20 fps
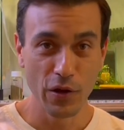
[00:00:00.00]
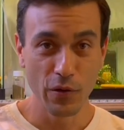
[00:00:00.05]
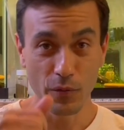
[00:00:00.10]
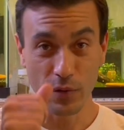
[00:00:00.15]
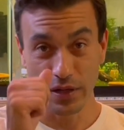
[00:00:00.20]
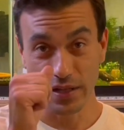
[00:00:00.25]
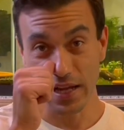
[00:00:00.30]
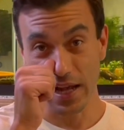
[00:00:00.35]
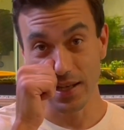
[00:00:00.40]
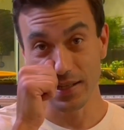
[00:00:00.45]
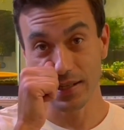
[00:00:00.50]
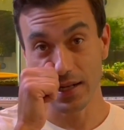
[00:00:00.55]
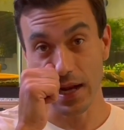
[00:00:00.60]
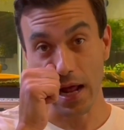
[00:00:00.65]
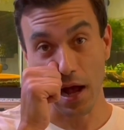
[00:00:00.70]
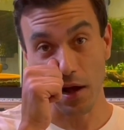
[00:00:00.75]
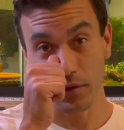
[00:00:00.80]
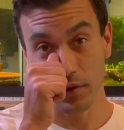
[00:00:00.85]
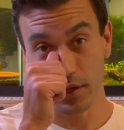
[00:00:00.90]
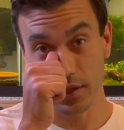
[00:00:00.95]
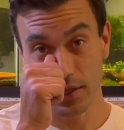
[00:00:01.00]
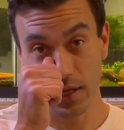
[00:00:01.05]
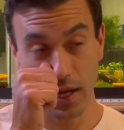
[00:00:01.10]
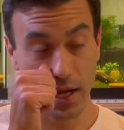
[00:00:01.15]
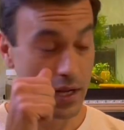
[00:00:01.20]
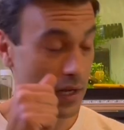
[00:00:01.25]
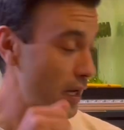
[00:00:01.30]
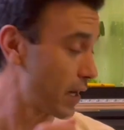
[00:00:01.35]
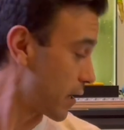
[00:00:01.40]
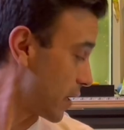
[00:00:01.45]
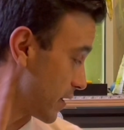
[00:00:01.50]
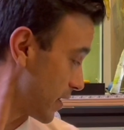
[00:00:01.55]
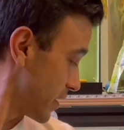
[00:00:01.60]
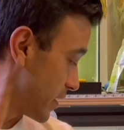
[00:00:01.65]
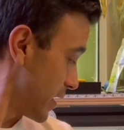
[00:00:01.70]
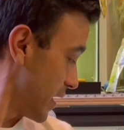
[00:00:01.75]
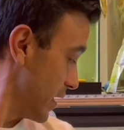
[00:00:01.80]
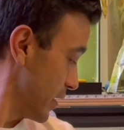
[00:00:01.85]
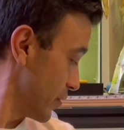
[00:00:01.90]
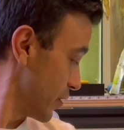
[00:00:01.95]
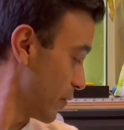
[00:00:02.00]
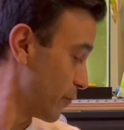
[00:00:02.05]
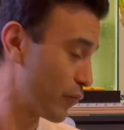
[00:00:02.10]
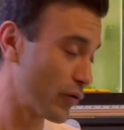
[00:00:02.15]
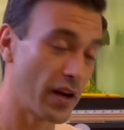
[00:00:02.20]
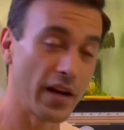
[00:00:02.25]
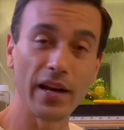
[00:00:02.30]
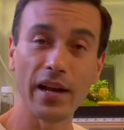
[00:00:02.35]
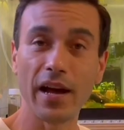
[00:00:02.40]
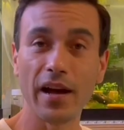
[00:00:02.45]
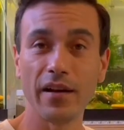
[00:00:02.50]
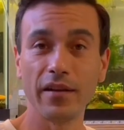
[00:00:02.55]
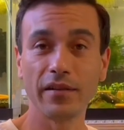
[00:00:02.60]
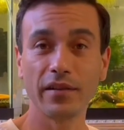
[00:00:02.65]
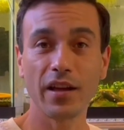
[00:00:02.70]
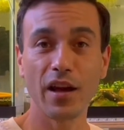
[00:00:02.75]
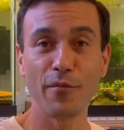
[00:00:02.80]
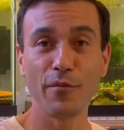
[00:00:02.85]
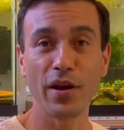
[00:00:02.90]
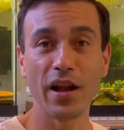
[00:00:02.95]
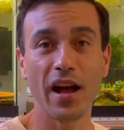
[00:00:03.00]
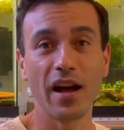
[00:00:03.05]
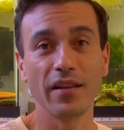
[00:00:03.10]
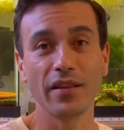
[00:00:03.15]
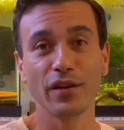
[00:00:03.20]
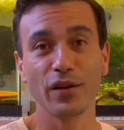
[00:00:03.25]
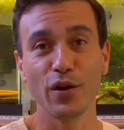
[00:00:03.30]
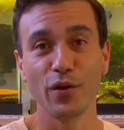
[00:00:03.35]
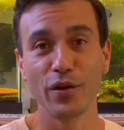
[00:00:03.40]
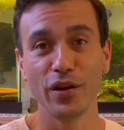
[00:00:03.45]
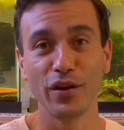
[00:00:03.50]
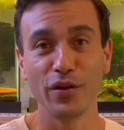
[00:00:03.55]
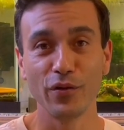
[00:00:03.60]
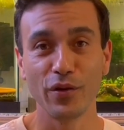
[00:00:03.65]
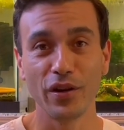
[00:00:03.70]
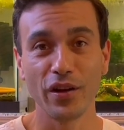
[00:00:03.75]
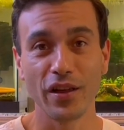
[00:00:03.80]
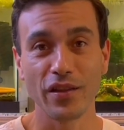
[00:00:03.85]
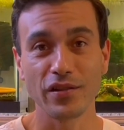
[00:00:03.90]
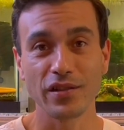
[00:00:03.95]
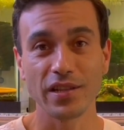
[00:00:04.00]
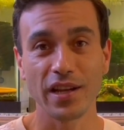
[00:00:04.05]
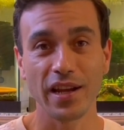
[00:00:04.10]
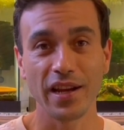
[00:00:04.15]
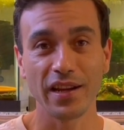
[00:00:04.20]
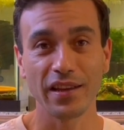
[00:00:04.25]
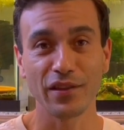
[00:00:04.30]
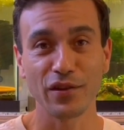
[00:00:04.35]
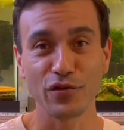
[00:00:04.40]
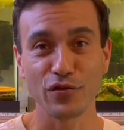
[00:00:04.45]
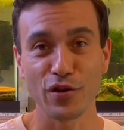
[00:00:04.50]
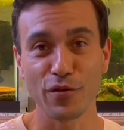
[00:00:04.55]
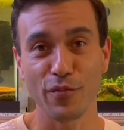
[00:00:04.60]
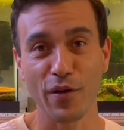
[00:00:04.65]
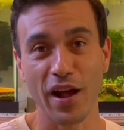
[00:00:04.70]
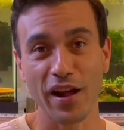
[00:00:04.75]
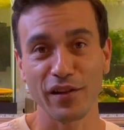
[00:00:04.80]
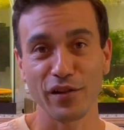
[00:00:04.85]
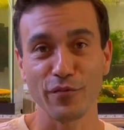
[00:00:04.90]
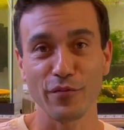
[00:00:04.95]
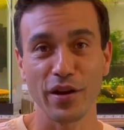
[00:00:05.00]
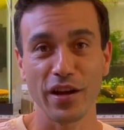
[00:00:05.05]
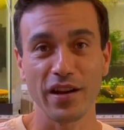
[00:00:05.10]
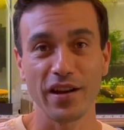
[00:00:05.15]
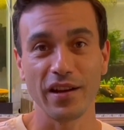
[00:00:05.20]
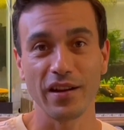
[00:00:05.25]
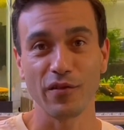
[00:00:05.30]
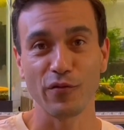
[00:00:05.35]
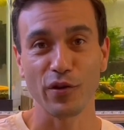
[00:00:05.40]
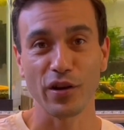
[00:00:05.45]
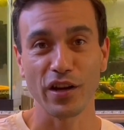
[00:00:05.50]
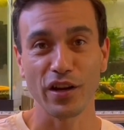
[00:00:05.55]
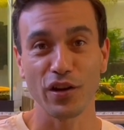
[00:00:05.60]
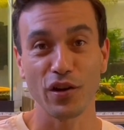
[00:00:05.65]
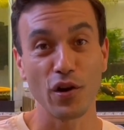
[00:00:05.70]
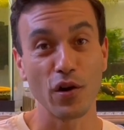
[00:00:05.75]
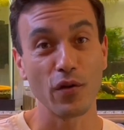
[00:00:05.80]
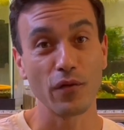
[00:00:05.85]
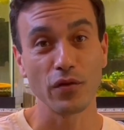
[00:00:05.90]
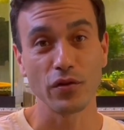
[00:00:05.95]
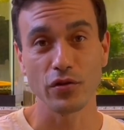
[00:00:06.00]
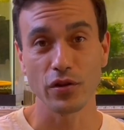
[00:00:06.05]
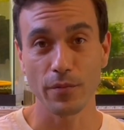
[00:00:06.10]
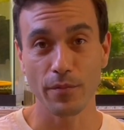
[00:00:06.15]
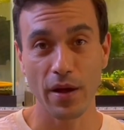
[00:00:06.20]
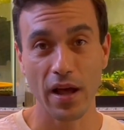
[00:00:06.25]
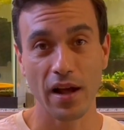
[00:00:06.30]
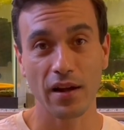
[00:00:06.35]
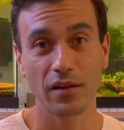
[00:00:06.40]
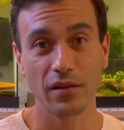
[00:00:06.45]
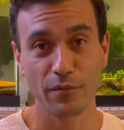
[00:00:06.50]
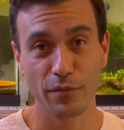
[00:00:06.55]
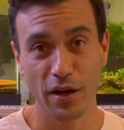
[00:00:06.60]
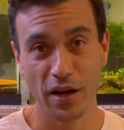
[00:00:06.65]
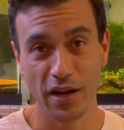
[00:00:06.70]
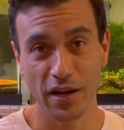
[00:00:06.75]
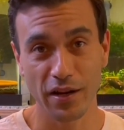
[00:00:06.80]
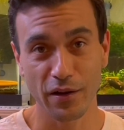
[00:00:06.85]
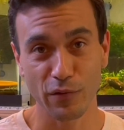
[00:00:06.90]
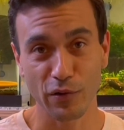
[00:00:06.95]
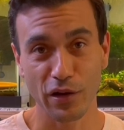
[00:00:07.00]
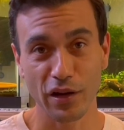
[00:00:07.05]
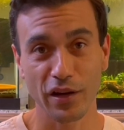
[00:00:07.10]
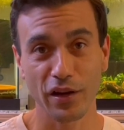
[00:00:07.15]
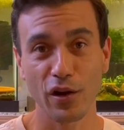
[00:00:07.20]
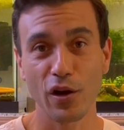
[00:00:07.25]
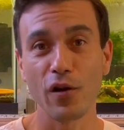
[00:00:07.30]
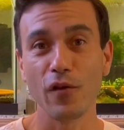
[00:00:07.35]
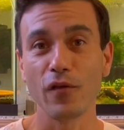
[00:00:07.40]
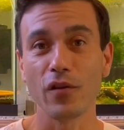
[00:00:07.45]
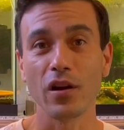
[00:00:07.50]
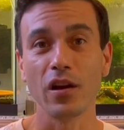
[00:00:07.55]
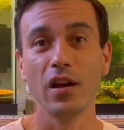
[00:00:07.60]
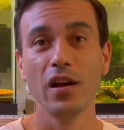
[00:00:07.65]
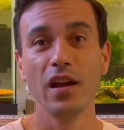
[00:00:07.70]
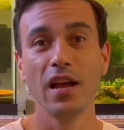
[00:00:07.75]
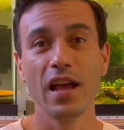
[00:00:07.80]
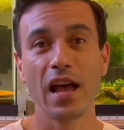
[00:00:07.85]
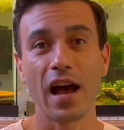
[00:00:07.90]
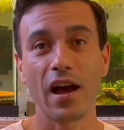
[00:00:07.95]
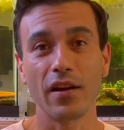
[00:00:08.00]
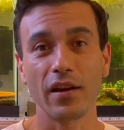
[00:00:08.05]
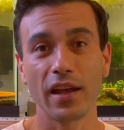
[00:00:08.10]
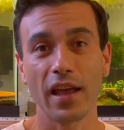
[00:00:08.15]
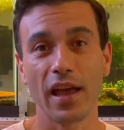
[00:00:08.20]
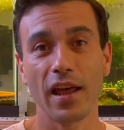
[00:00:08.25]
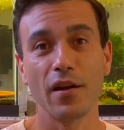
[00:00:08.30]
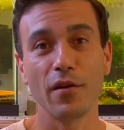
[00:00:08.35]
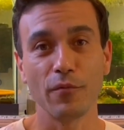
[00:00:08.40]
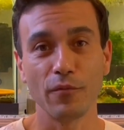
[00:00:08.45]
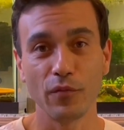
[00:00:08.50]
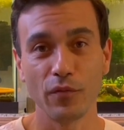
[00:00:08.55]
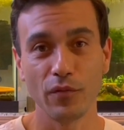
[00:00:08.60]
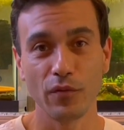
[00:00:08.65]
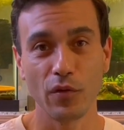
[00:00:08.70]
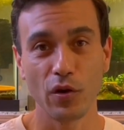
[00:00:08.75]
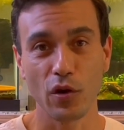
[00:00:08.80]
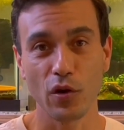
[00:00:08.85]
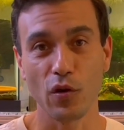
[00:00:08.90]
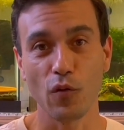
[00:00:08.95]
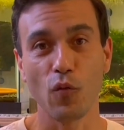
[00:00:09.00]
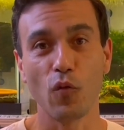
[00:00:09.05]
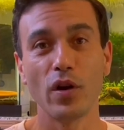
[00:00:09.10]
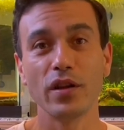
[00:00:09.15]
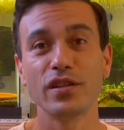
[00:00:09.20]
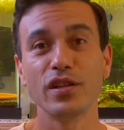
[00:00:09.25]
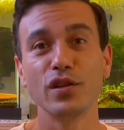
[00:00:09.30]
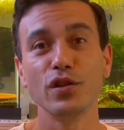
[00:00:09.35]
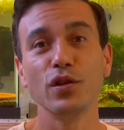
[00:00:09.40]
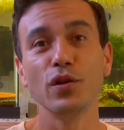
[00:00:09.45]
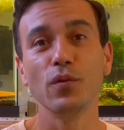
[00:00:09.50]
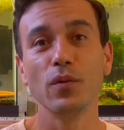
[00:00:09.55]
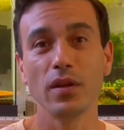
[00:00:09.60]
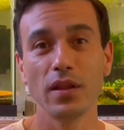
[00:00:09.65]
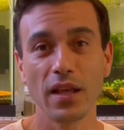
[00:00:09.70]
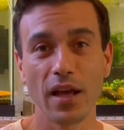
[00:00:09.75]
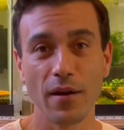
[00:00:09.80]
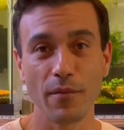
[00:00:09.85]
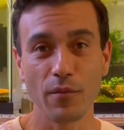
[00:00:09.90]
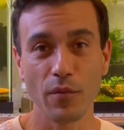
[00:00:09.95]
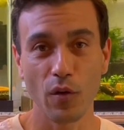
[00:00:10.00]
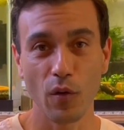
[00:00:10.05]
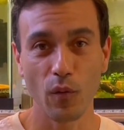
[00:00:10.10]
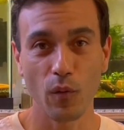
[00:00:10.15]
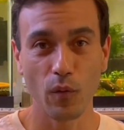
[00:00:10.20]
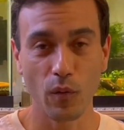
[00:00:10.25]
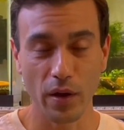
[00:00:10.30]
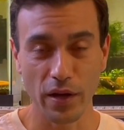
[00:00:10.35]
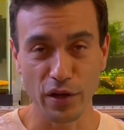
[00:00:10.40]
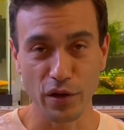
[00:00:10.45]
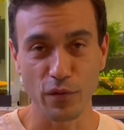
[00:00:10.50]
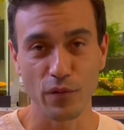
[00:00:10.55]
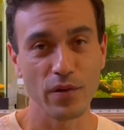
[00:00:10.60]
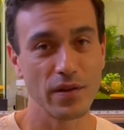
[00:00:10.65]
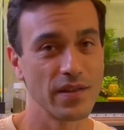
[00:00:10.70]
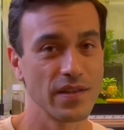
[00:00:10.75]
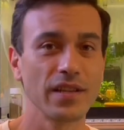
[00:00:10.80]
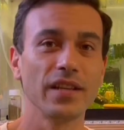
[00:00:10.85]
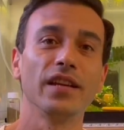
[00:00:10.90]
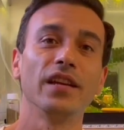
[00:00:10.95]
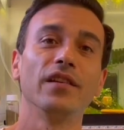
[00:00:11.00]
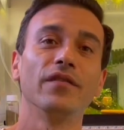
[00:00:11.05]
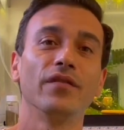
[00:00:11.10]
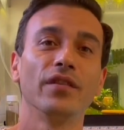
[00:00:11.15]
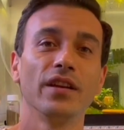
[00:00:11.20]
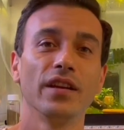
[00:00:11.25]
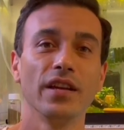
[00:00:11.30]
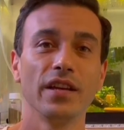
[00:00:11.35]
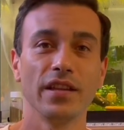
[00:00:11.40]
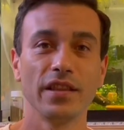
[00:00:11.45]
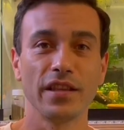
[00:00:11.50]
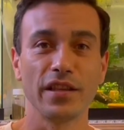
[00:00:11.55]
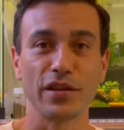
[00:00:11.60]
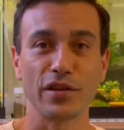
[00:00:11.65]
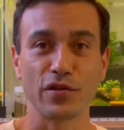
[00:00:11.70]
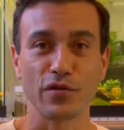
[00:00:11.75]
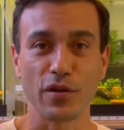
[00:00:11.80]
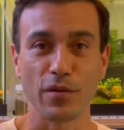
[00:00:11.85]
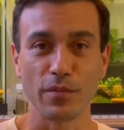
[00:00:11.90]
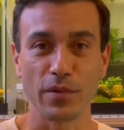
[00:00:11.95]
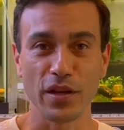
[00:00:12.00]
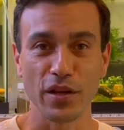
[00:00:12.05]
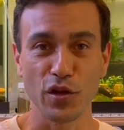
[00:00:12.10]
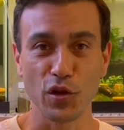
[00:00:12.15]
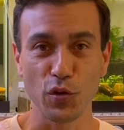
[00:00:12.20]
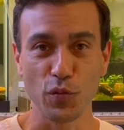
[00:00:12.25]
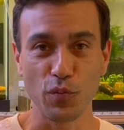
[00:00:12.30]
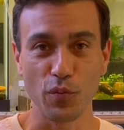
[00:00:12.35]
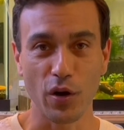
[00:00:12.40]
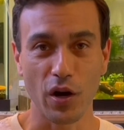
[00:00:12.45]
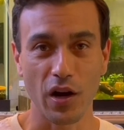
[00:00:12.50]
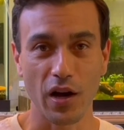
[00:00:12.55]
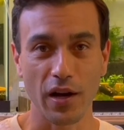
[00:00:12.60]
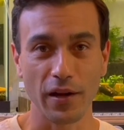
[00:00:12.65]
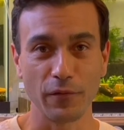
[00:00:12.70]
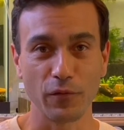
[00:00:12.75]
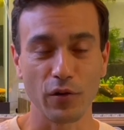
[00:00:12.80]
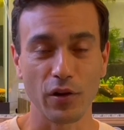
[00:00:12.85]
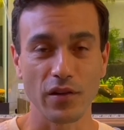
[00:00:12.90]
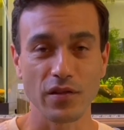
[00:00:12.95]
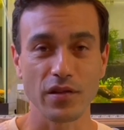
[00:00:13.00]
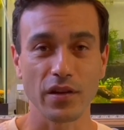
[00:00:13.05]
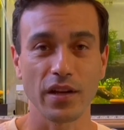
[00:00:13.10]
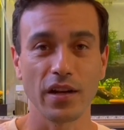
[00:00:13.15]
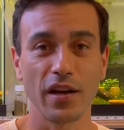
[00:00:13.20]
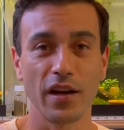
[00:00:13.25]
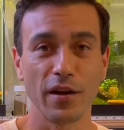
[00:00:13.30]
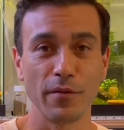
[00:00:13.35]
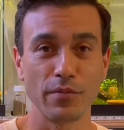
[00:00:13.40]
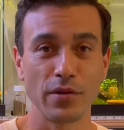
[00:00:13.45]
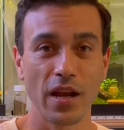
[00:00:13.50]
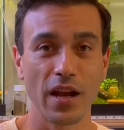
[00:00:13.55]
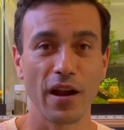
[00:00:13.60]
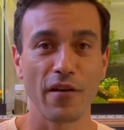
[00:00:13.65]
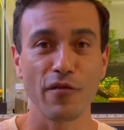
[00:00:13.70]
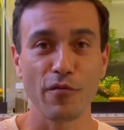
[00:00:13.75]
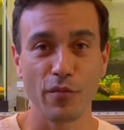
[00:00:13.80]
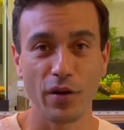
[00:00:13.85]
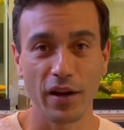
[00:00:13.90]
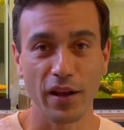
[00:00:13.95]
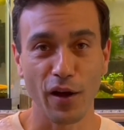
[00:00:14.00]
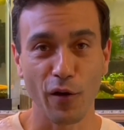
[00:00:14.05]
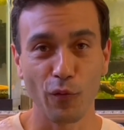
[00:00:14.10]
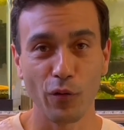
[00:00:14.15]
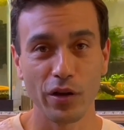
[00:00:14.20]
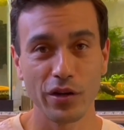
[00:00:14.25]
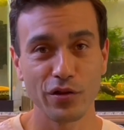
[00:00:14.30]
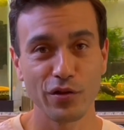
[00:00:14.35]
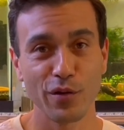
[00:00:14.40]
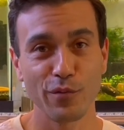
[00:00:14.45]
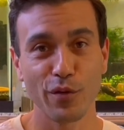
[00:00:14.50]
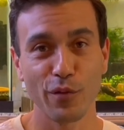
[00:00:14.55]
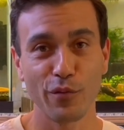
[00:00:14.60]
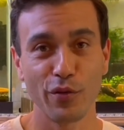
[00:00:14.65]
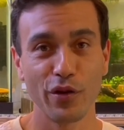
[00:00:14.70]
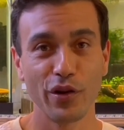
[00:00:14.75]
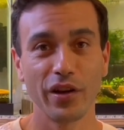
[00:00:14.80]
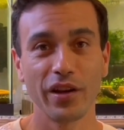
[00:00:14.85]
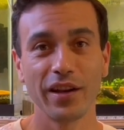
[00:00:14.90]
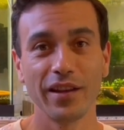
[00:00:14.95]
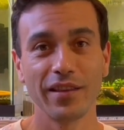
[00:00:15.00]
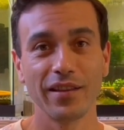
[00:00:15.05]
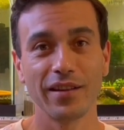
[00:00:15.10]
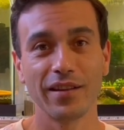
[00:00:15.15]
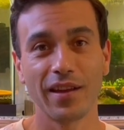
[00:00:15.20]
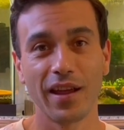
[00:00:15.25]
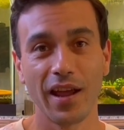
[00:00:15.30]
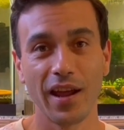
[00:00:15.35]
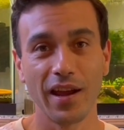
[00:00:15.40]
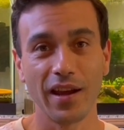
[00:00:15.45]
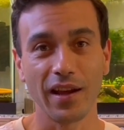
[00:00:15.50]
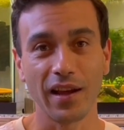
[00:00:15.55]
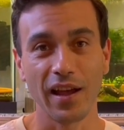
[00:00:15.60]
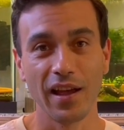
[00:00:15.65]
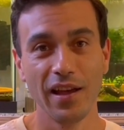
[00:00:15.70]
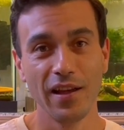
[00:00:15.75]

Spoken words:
We tested out the tank. I got the test shrimp right now coming out. They're going into another tank. They're drip acclimating. We're gonna go over drip acclimating. We're gonna go over how to get them or what to do with them when you receive these shrimp that you bought. We're also gonna update everybody on what shrimp I'm putting in the tank.